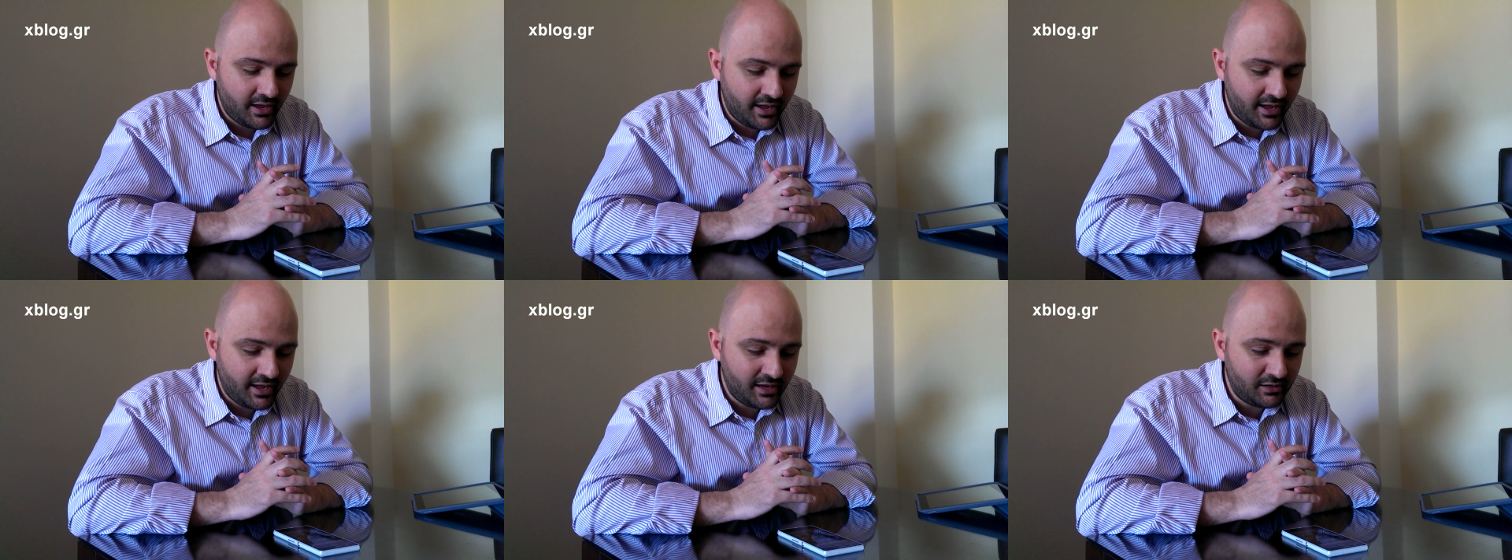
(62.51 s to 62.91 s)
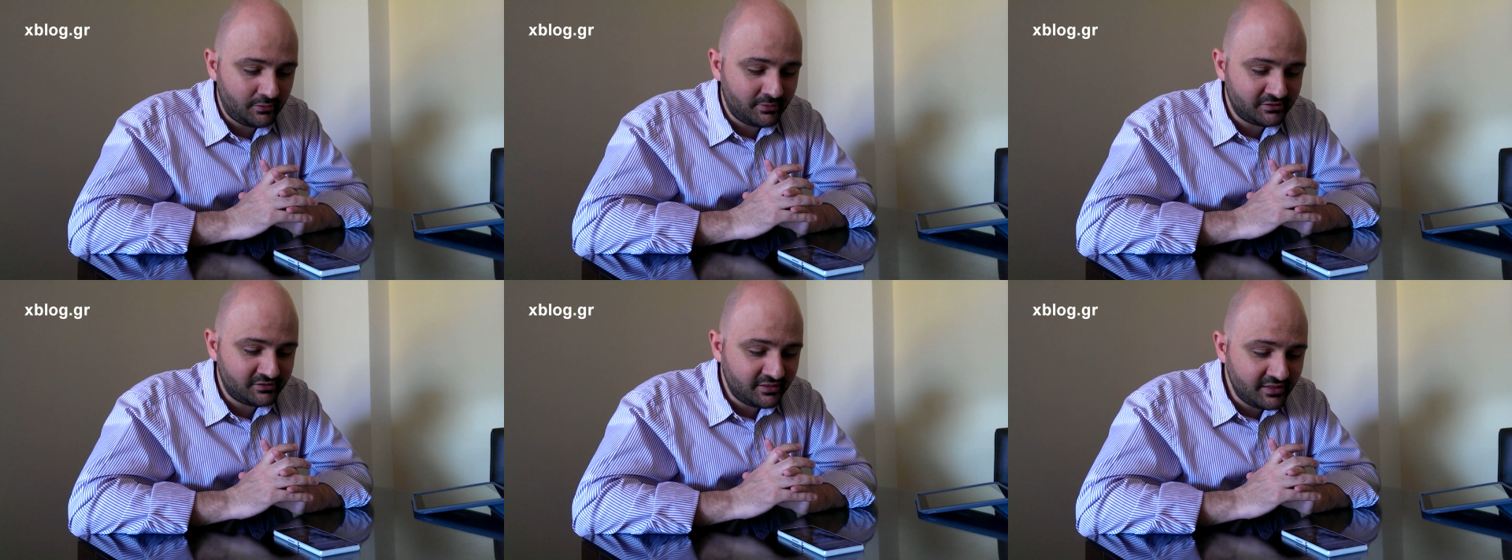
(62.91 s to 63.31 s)

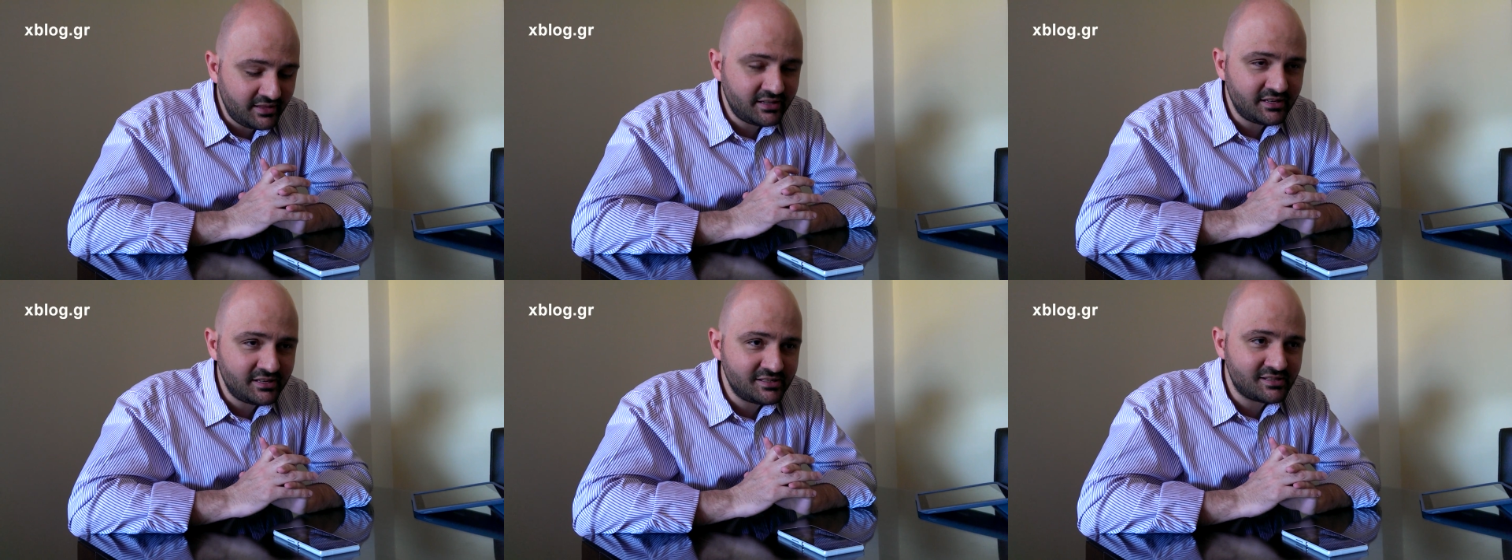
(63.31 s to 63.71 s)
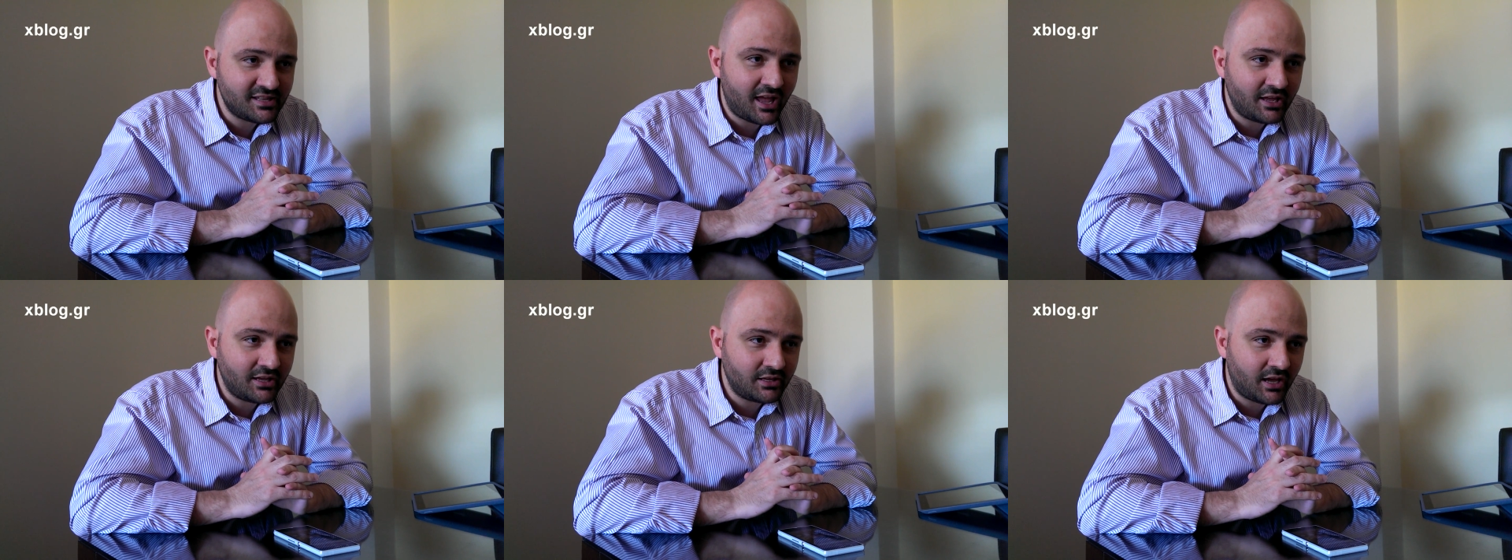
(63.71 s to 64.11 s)
But the thing
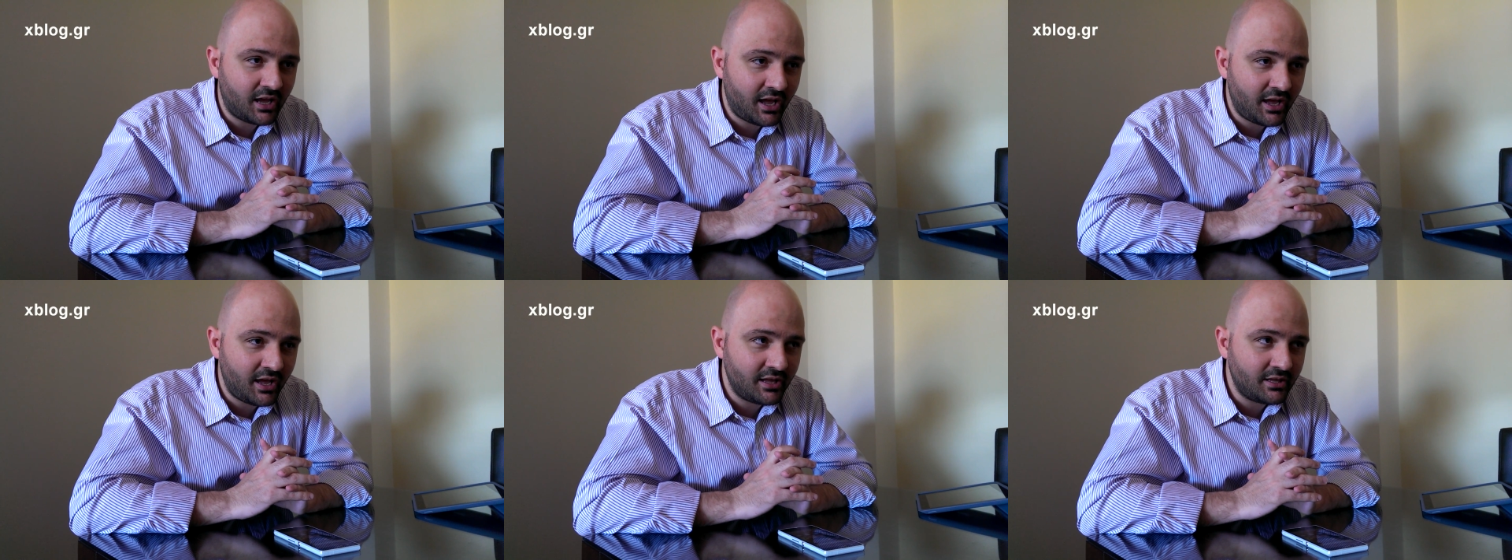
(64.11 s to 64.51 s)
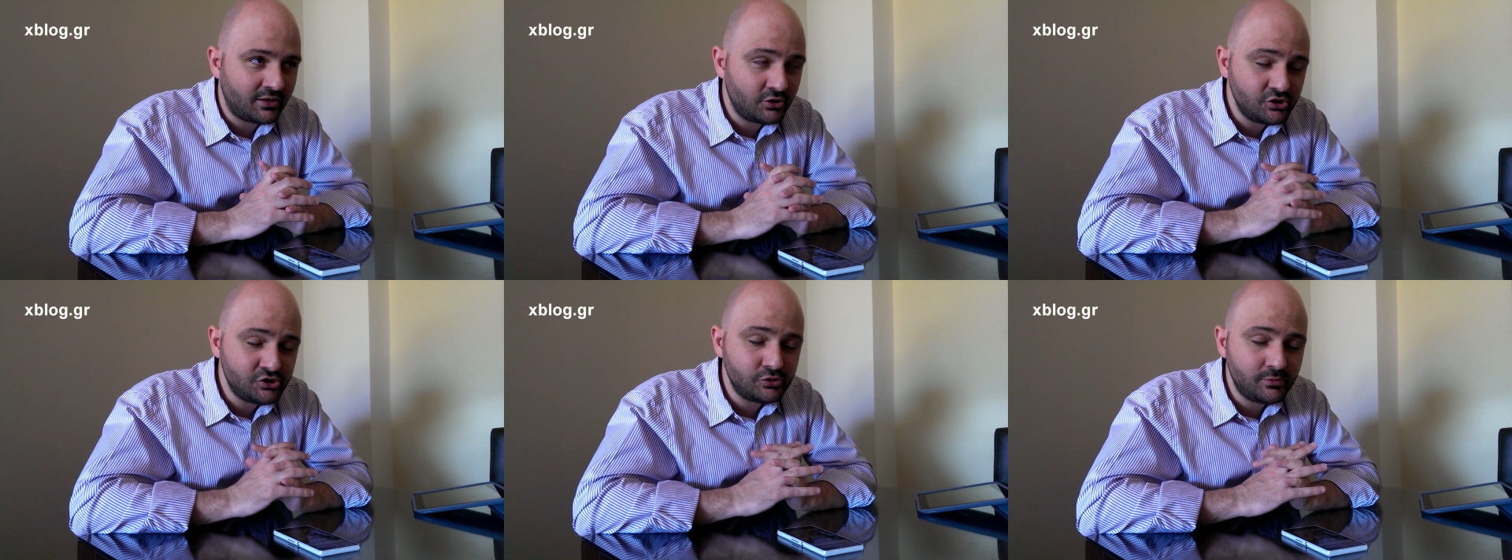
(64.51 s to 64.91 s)
is,
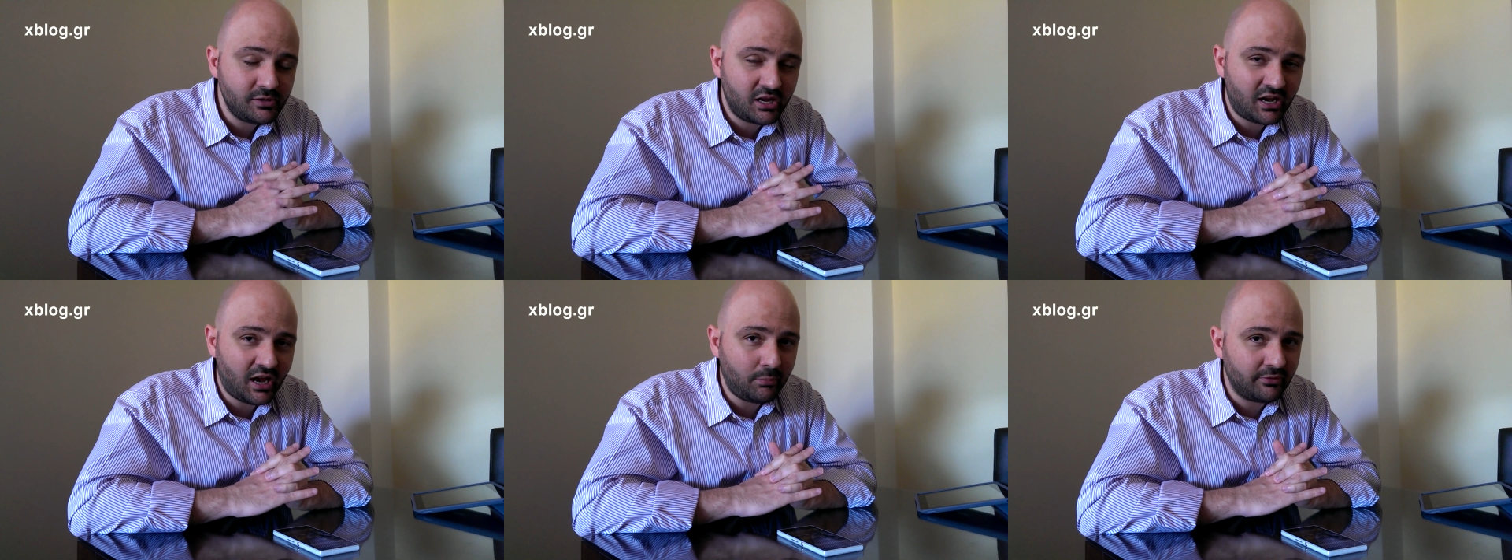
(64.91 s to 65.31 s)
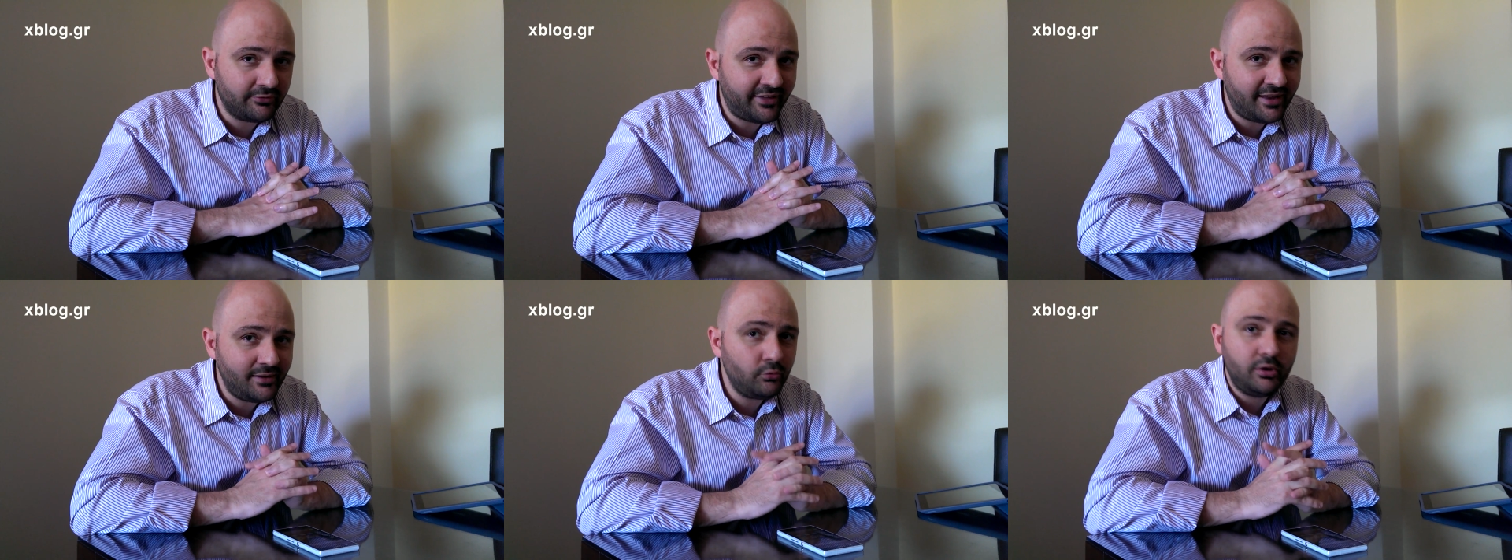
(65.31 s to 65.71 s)
I used to be an
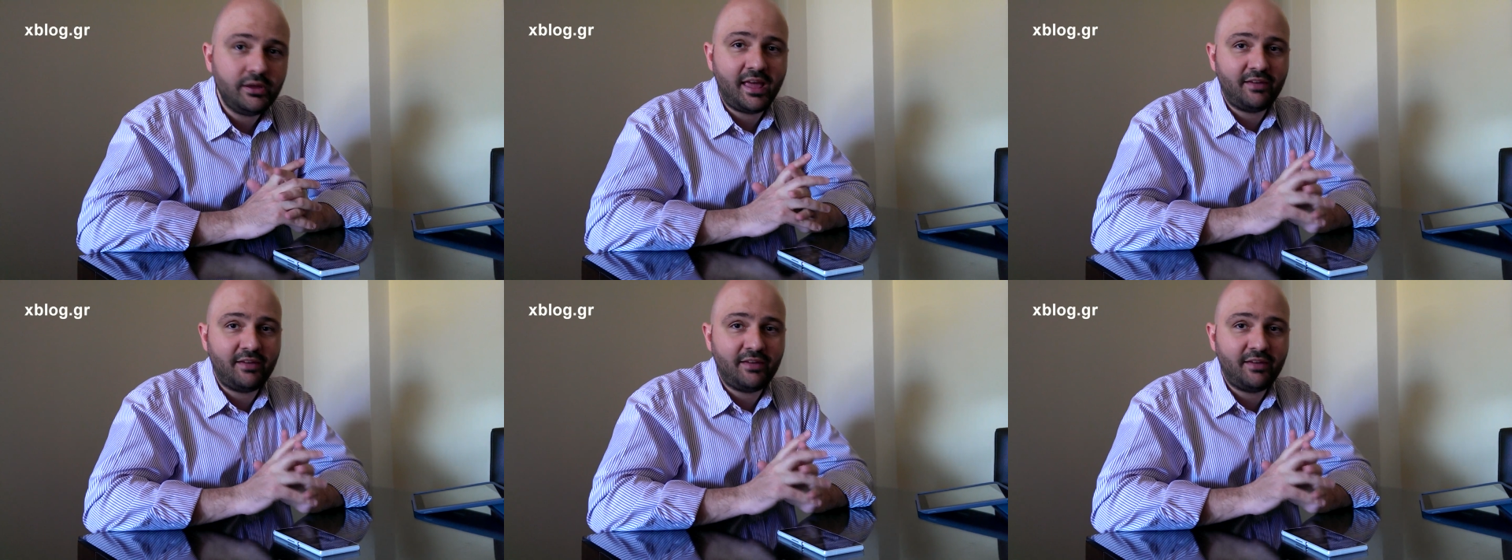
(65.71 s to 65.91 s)
Apple fanboy.